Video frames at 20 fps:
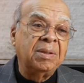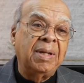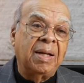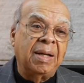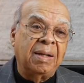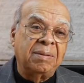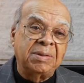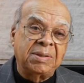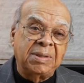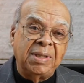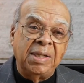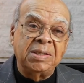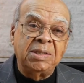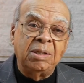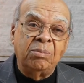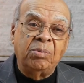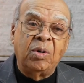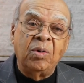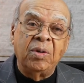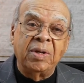I was stationed
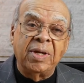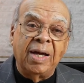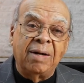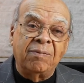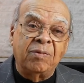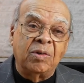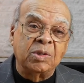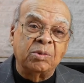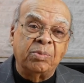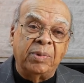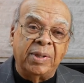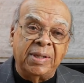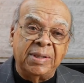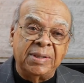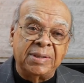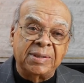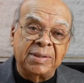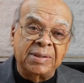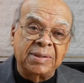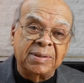at Bolling Air Force
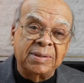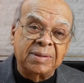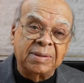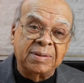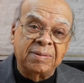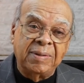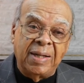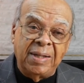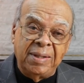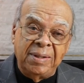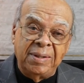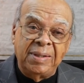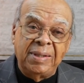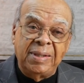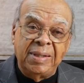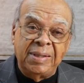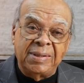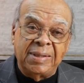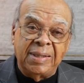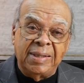Base, mm. right here in
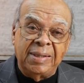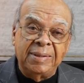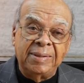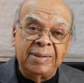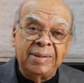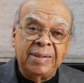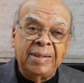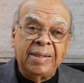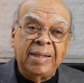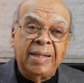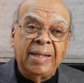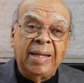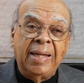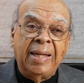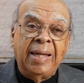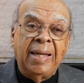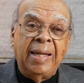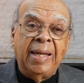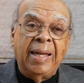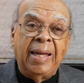D.C. Mm -hmm
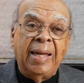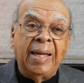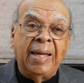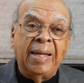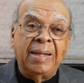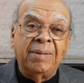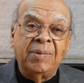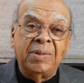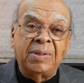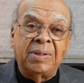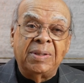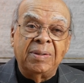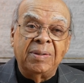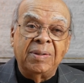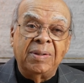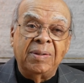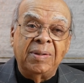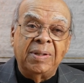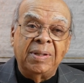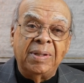and with
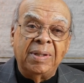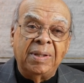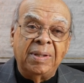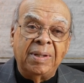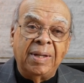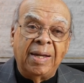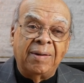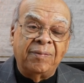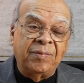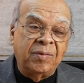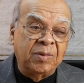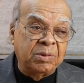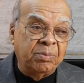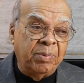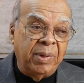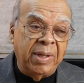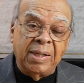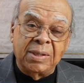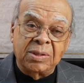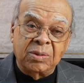the, in, in, Air Force
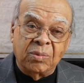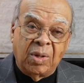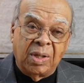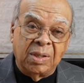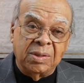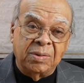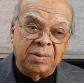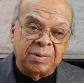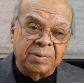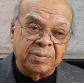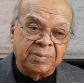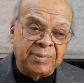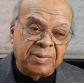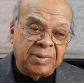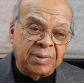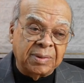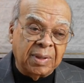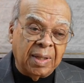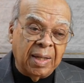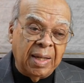Band Squadron.
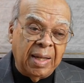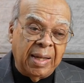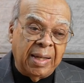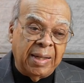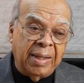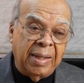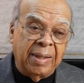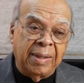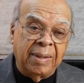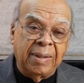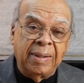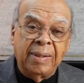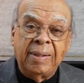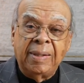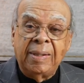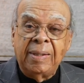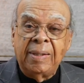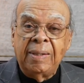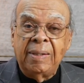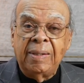And uh,
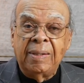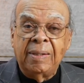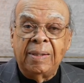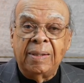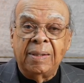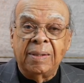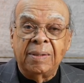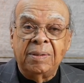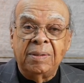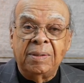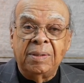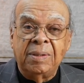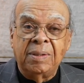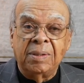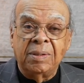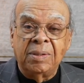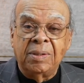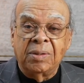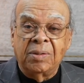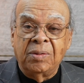uh,
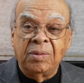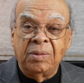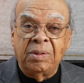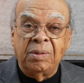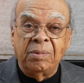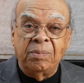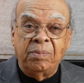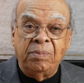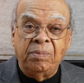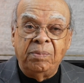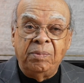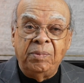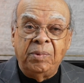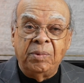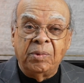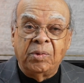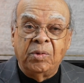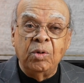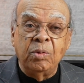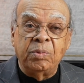the, the, the, the,
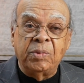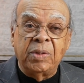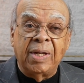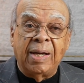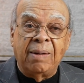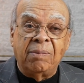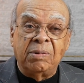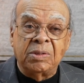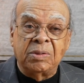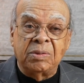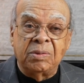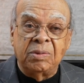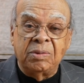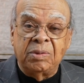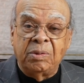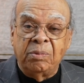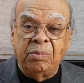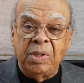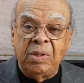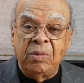group that I was
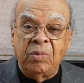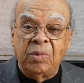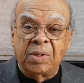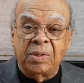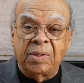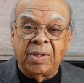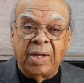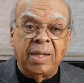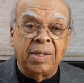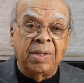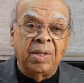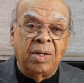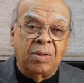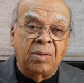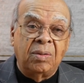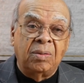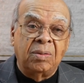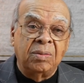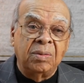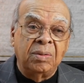to be with had their
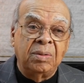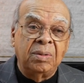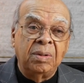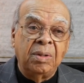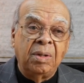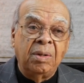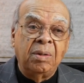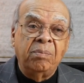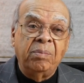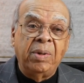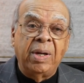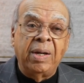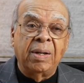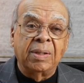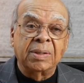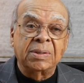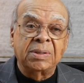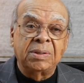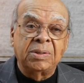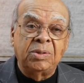own
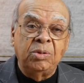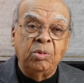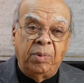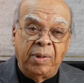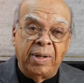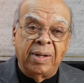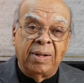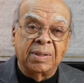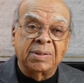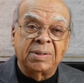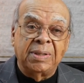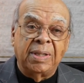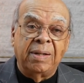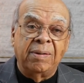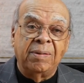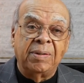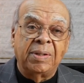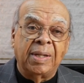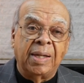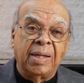barracks, two barracks and
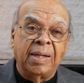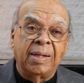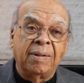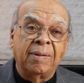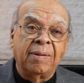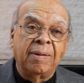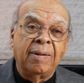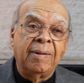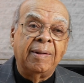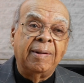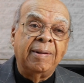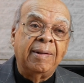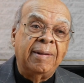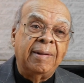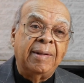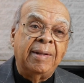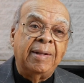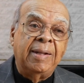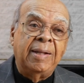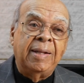everything. Mm
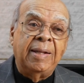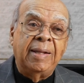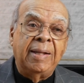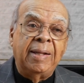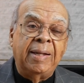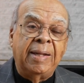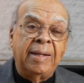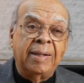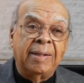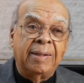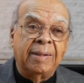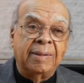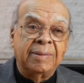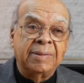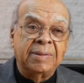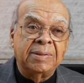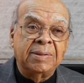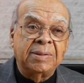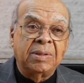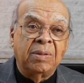-hmm. And uh,
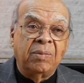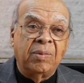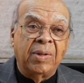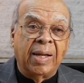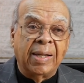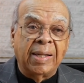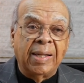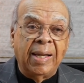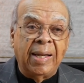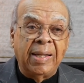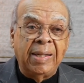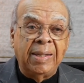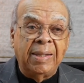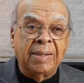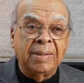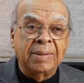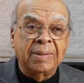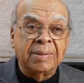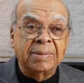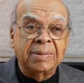so when I got
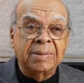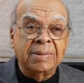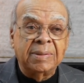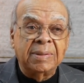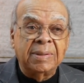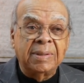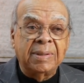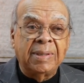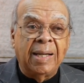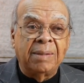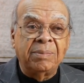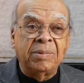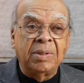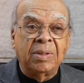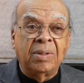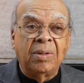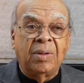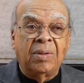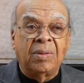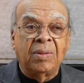here,
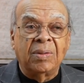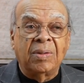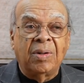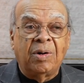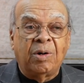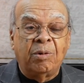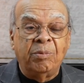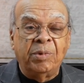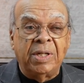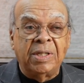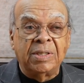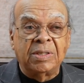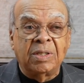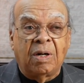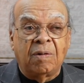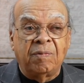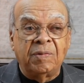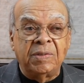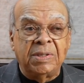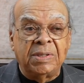Captain Gall called me in his
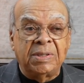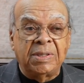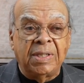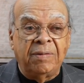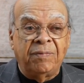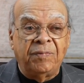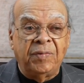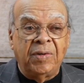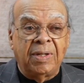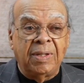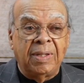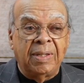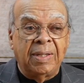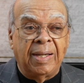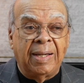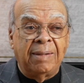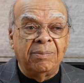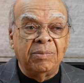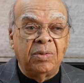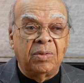office and said, Phil,
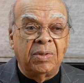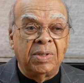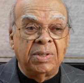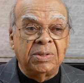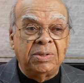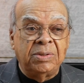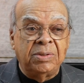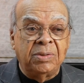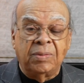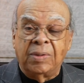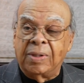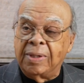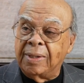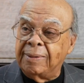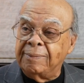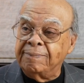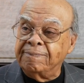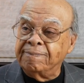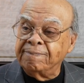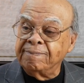I'm going to um,